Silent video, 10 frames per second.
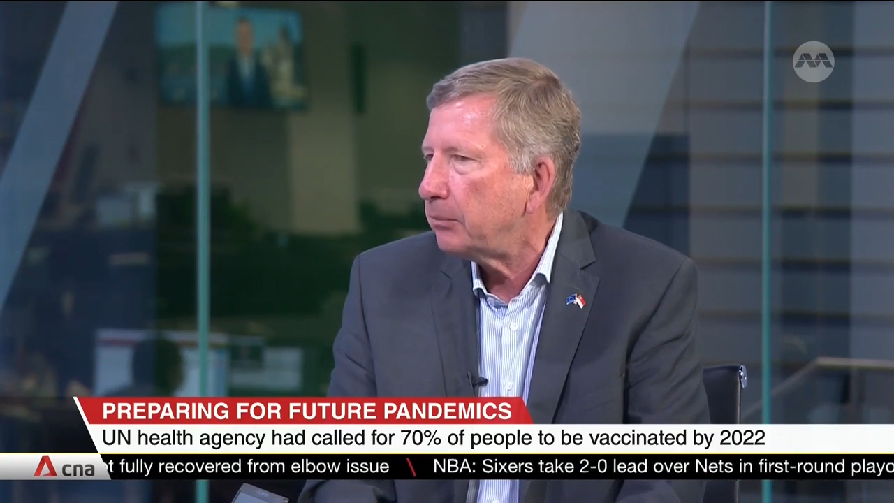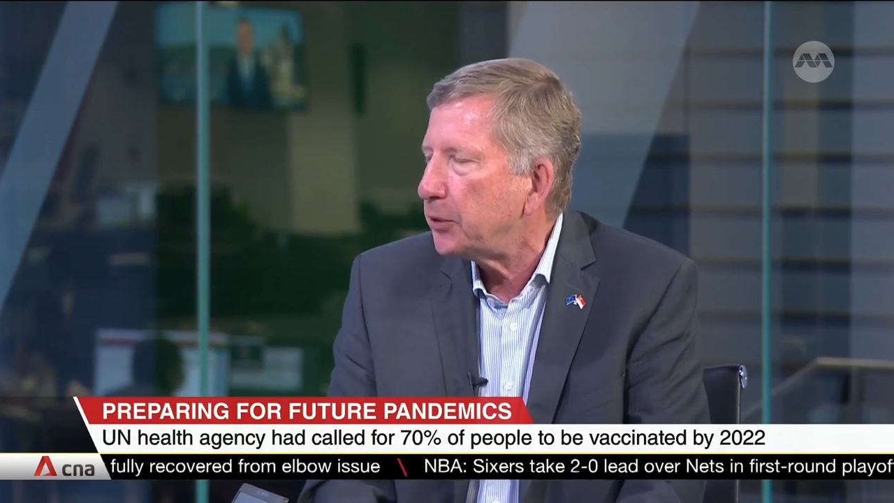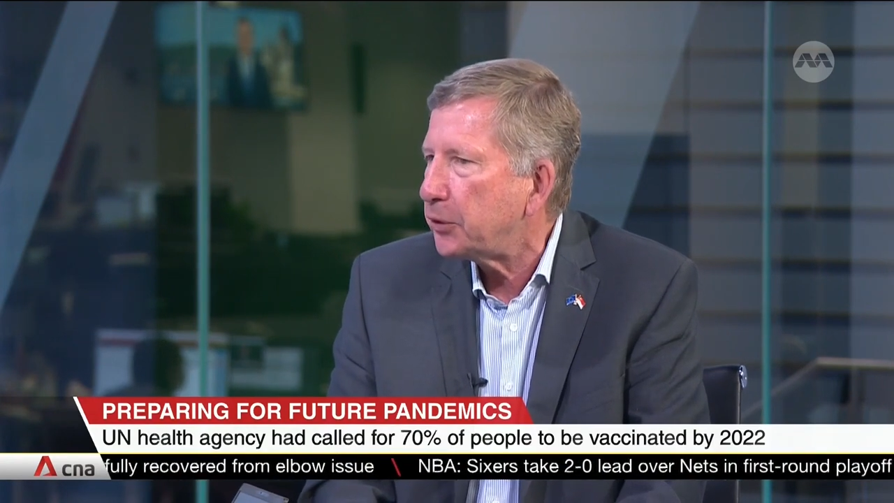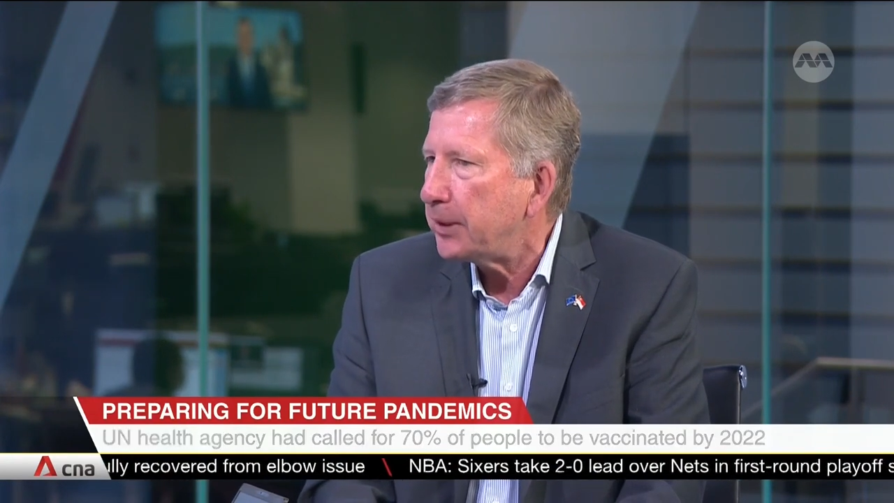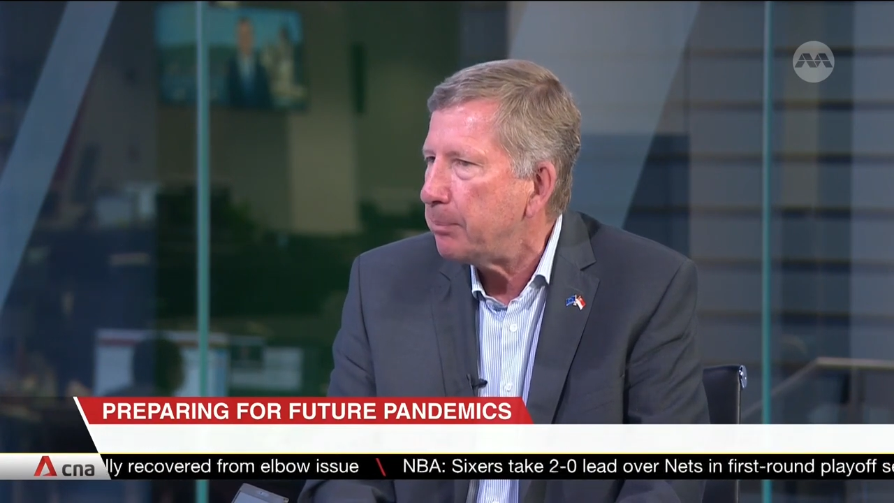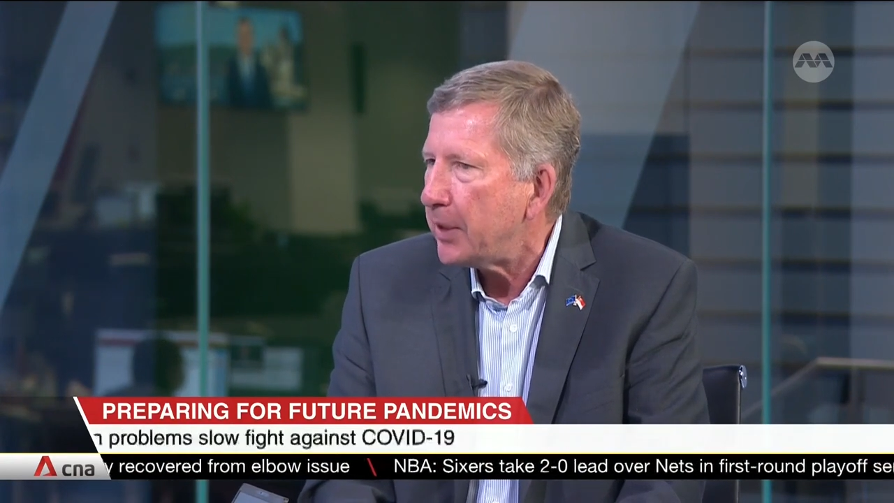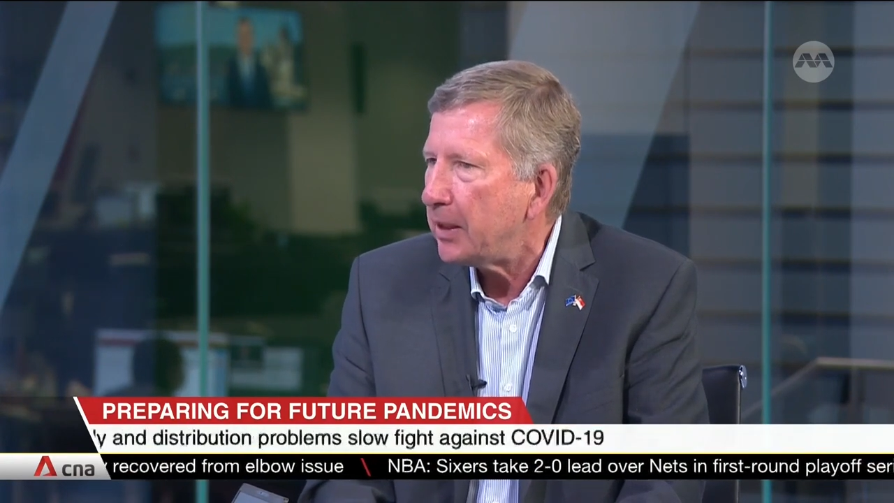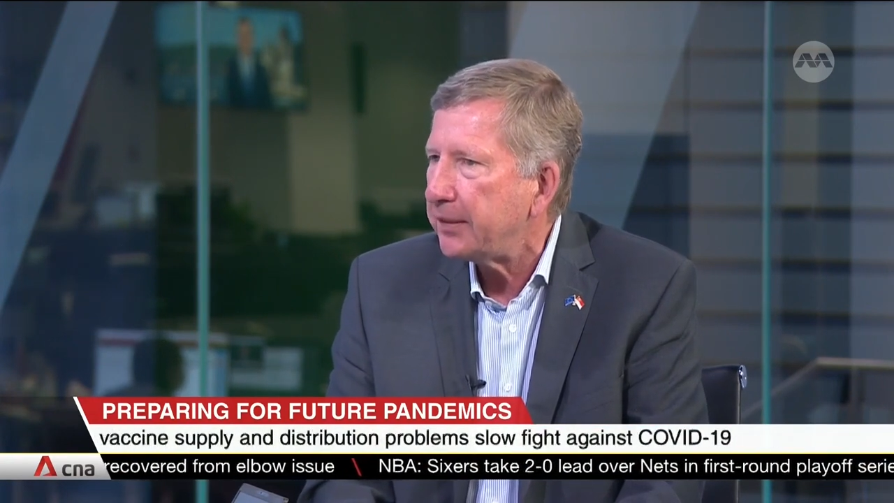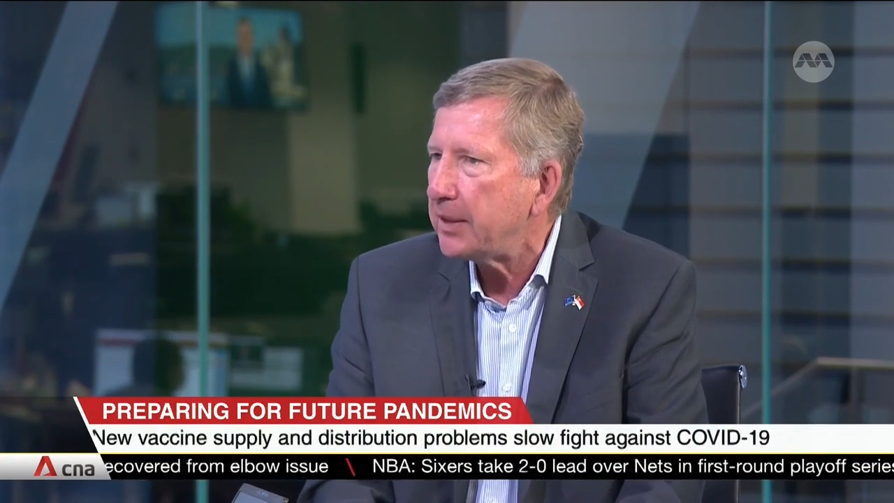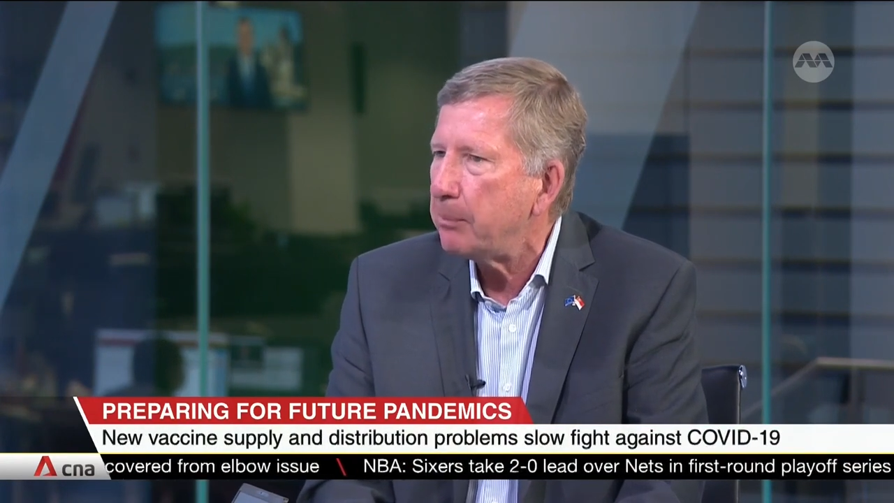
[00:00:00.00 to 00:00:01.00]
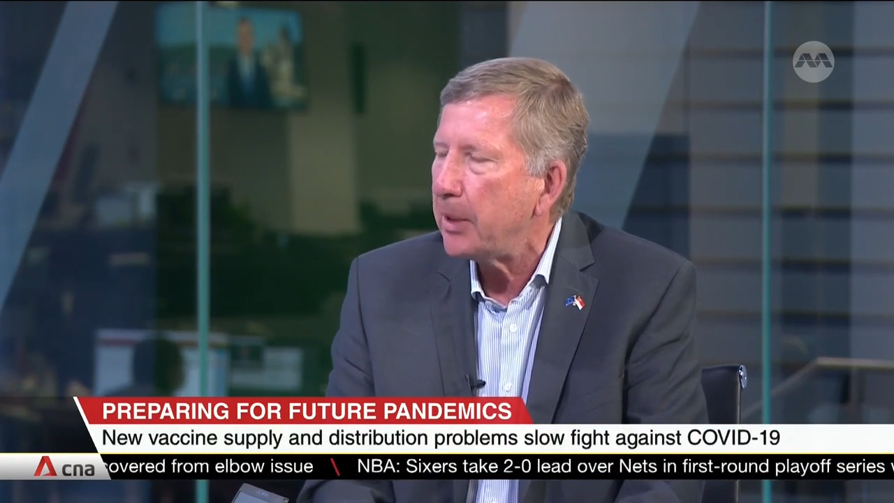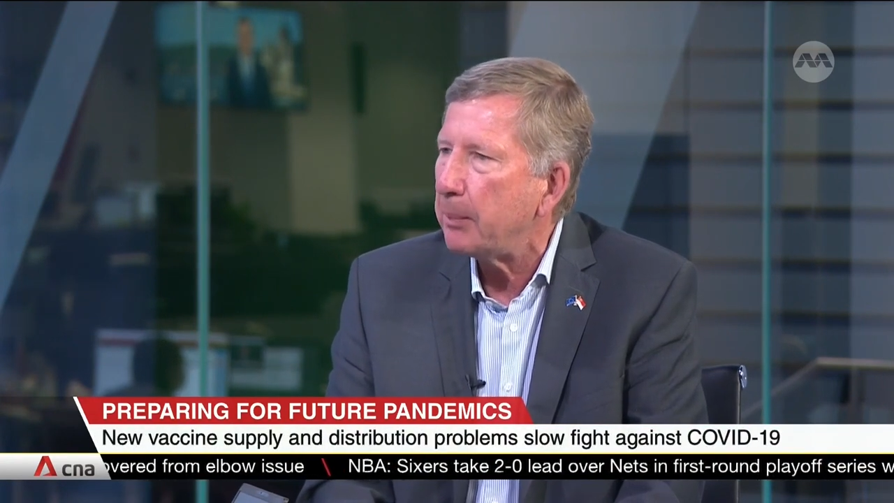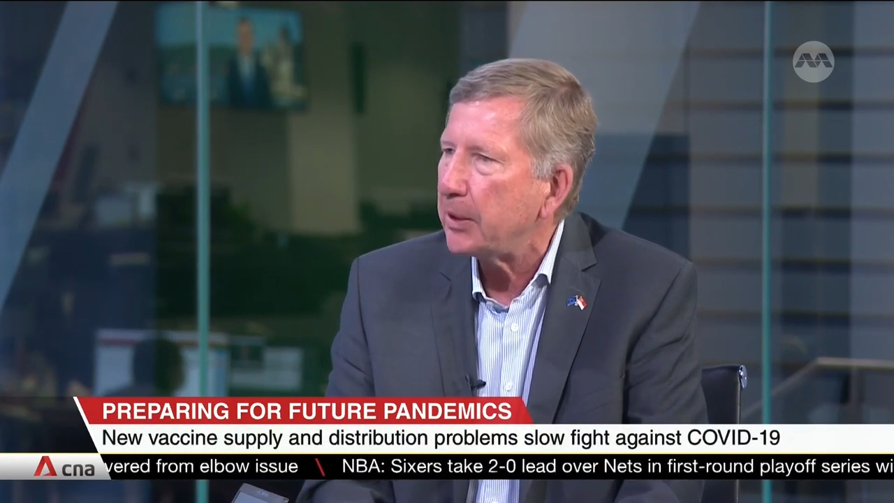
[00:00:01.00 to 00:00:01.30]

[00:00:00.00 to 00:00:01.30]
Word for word: simple example,